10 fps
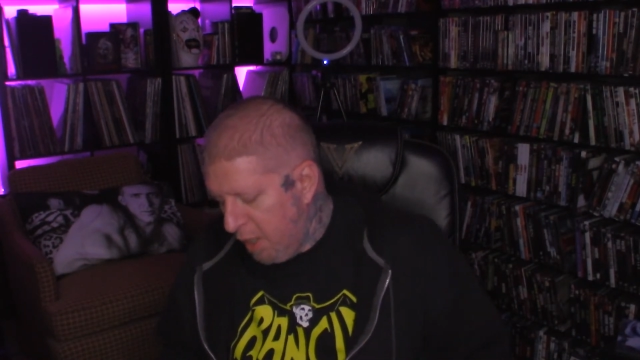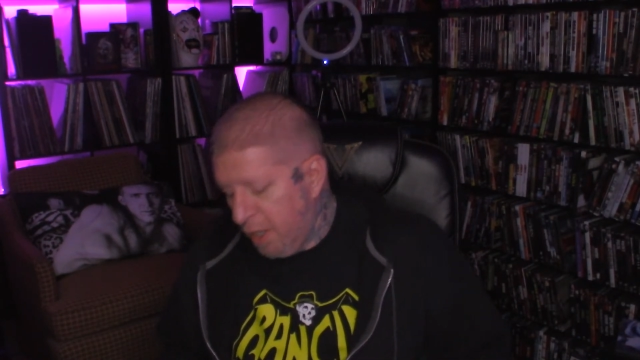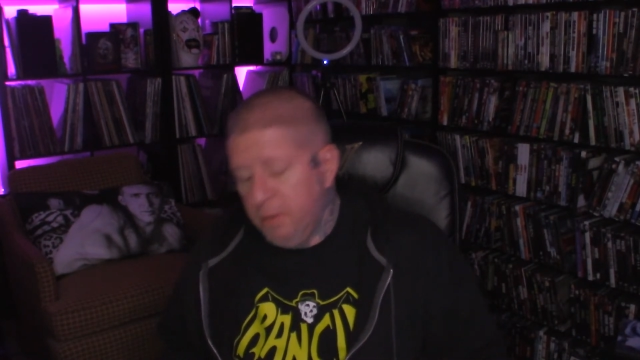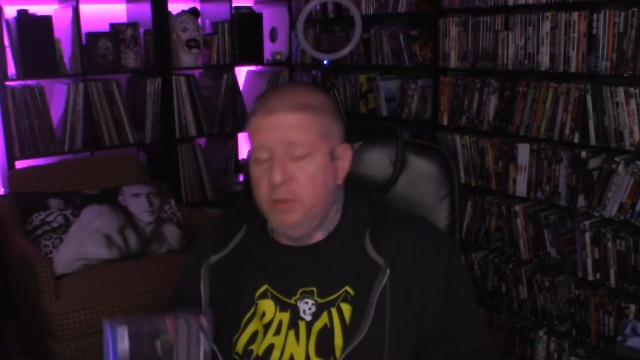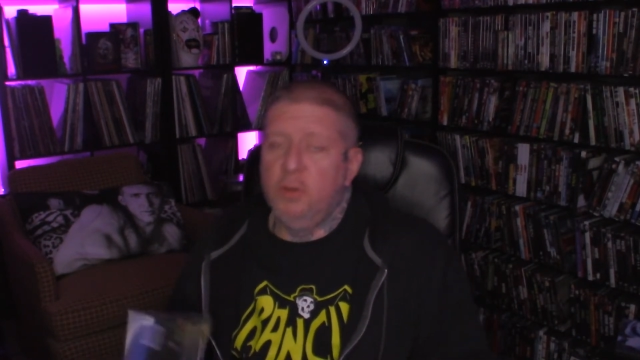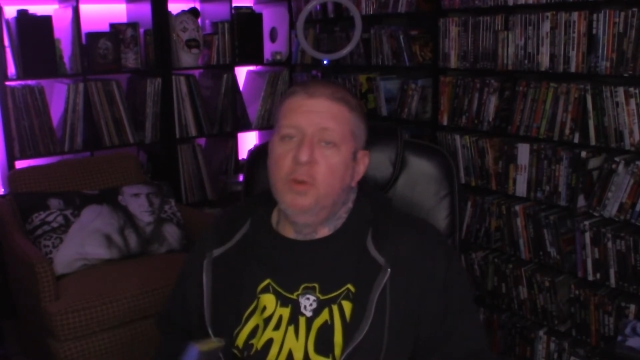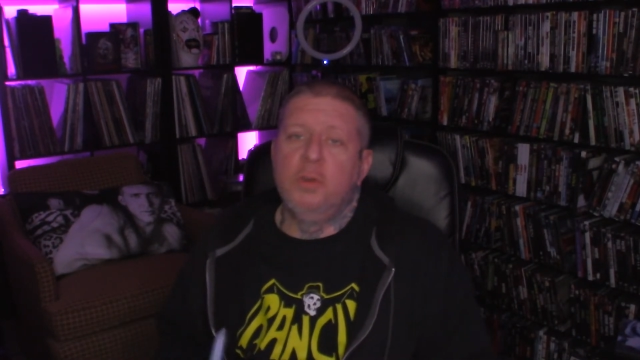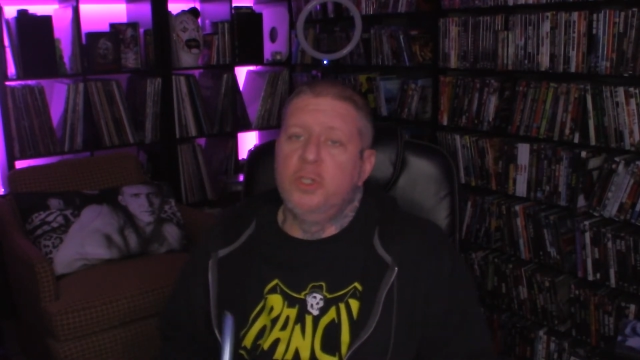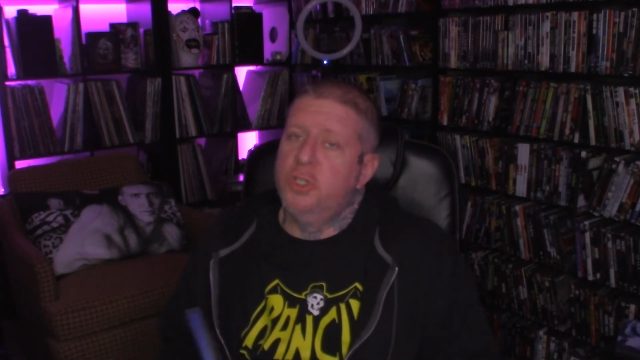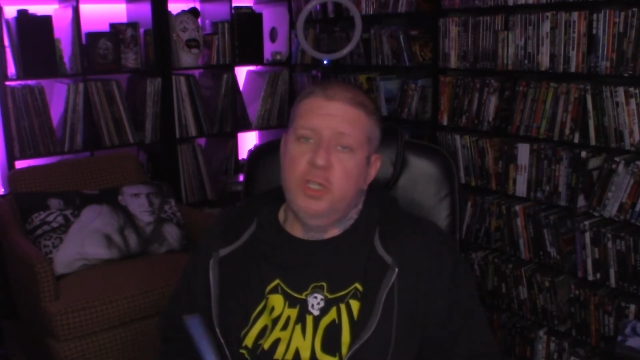And dude,
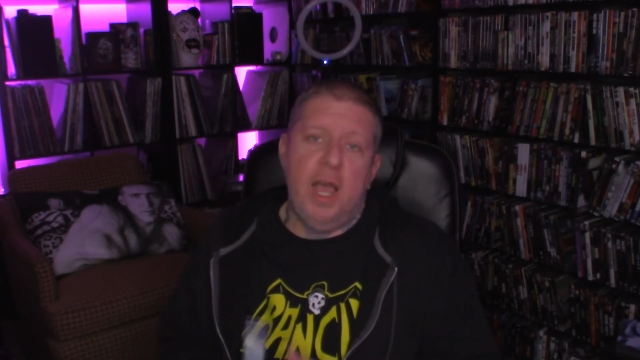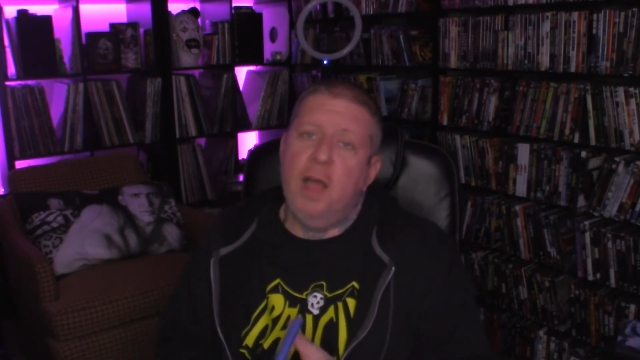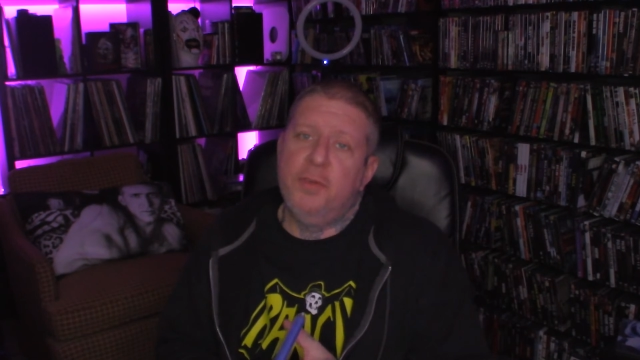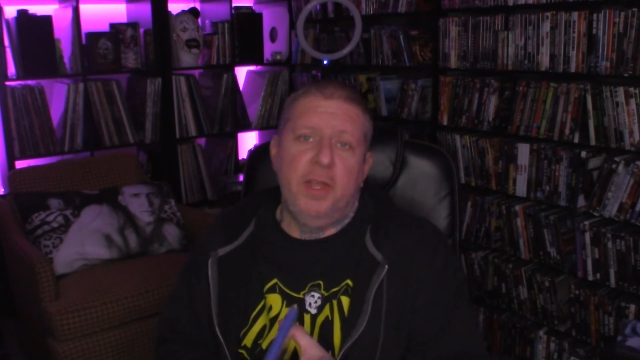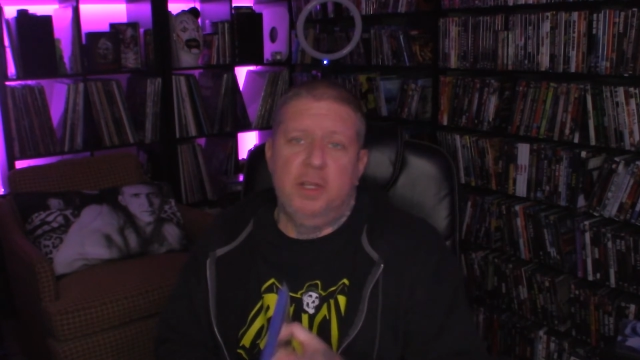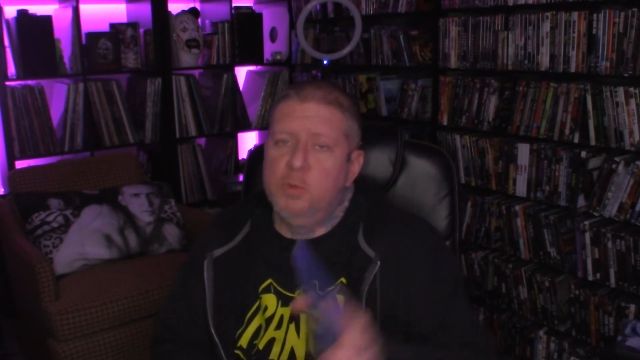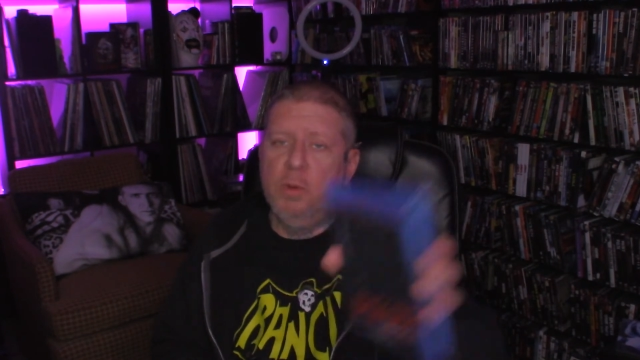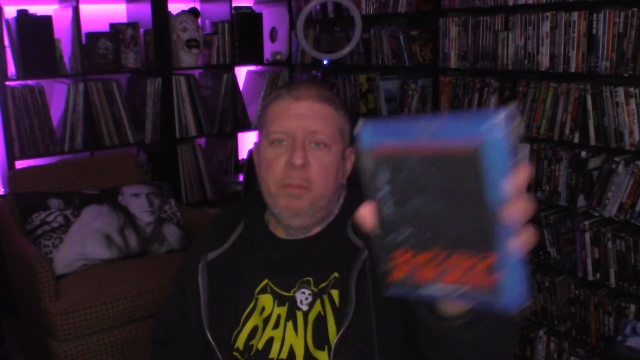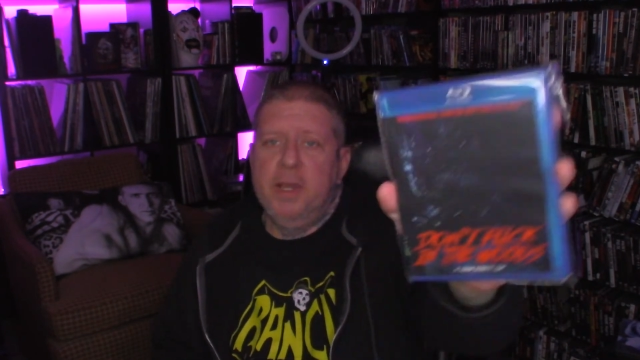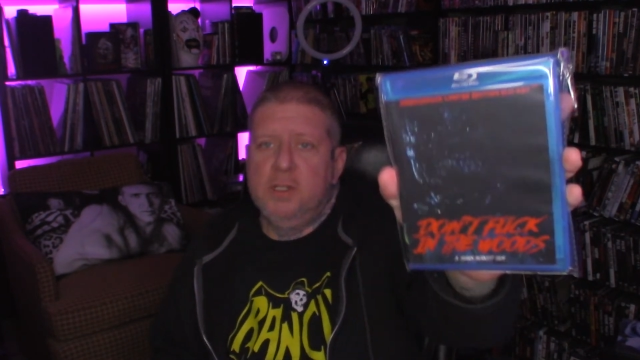I'll take this one
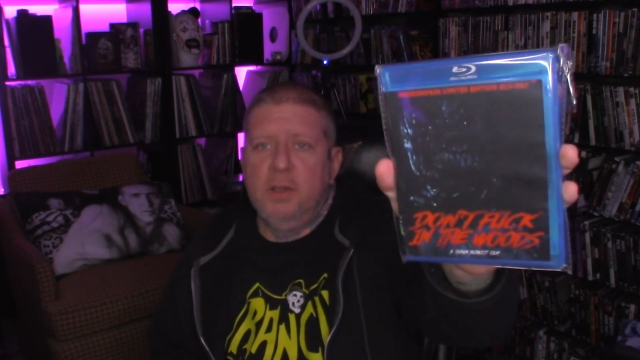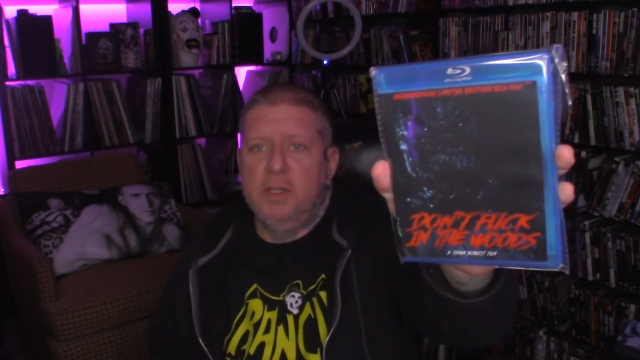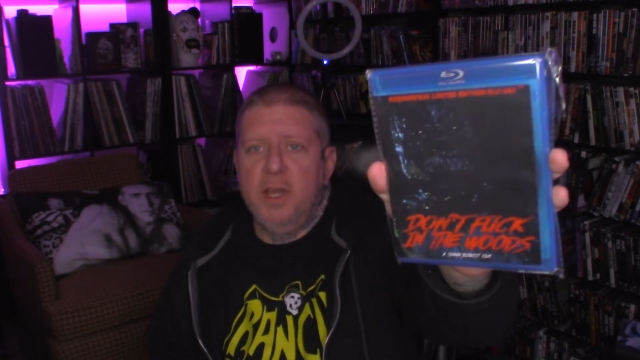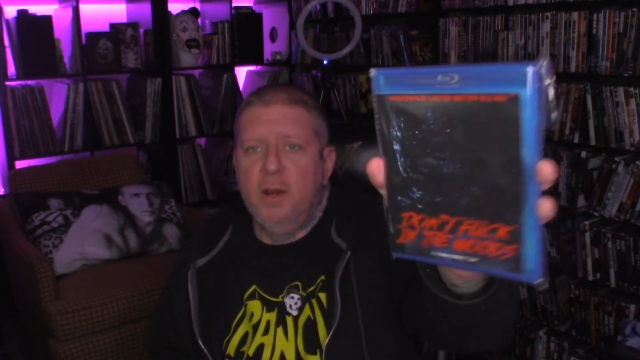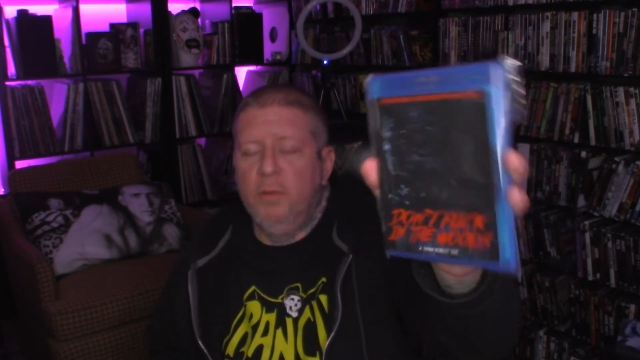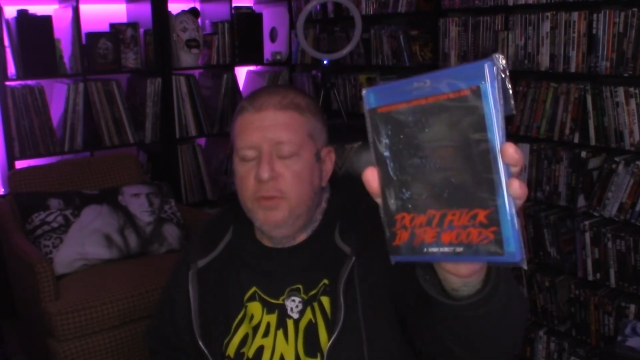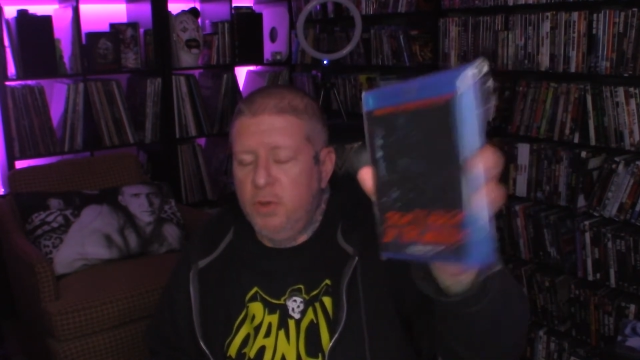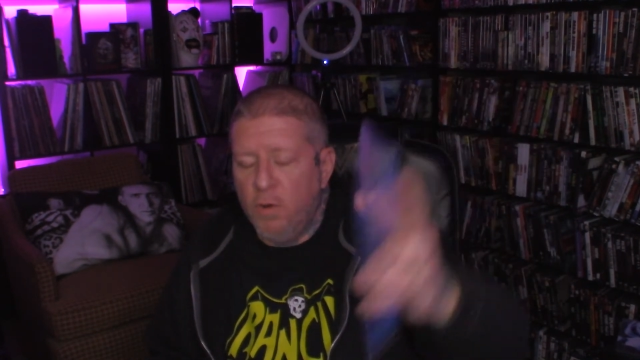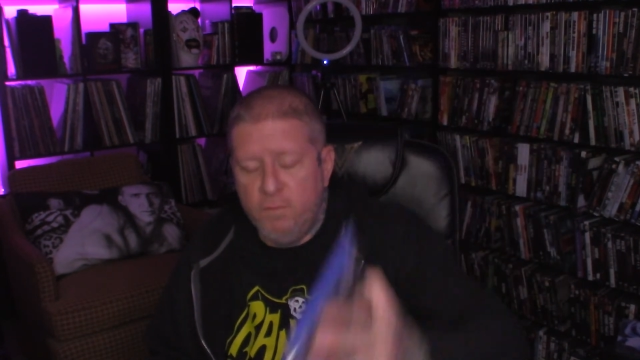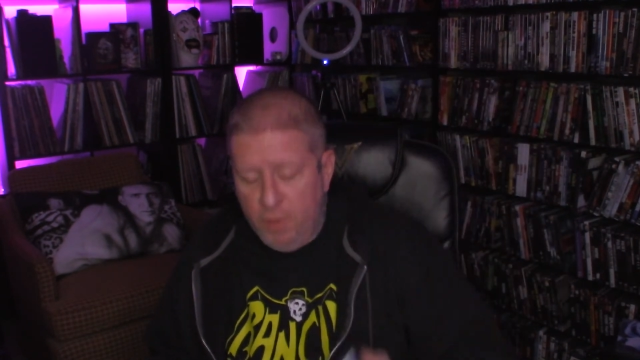based on the title.
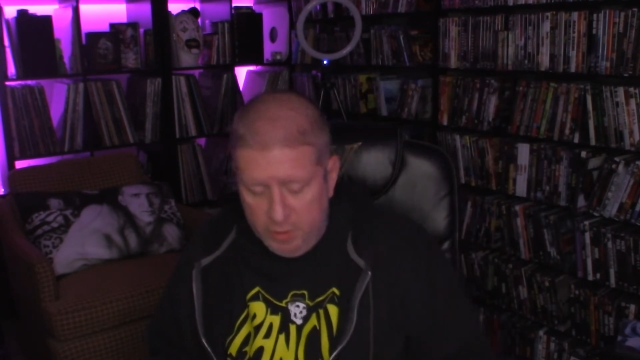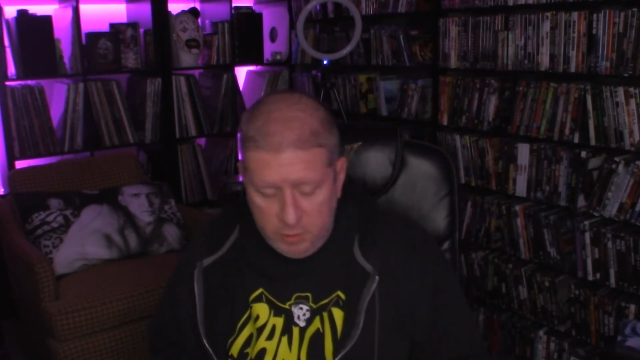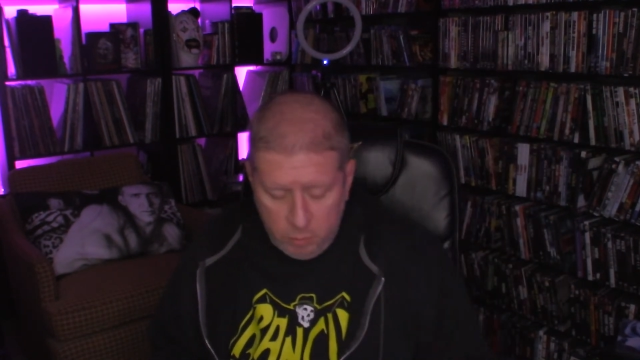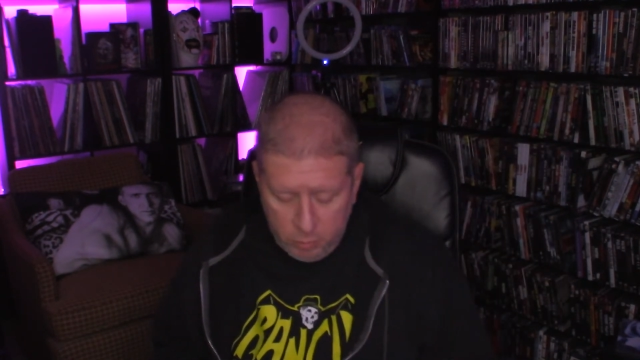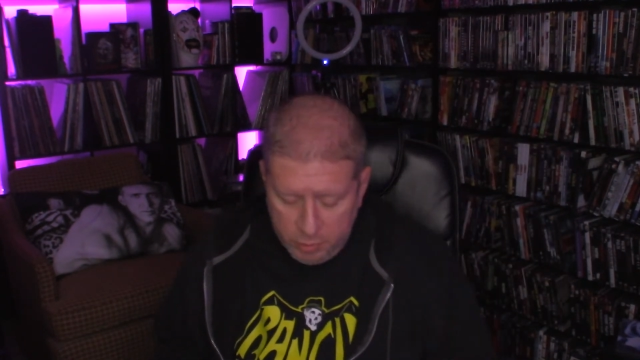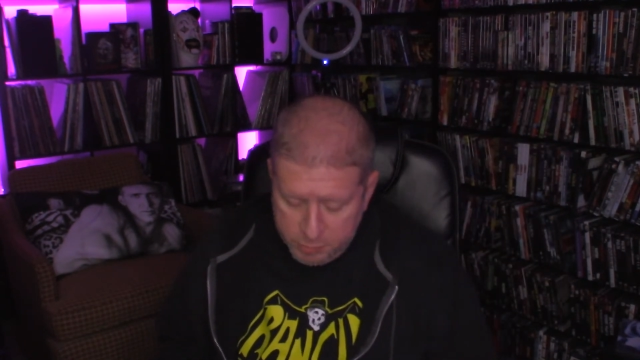Don't in the woods,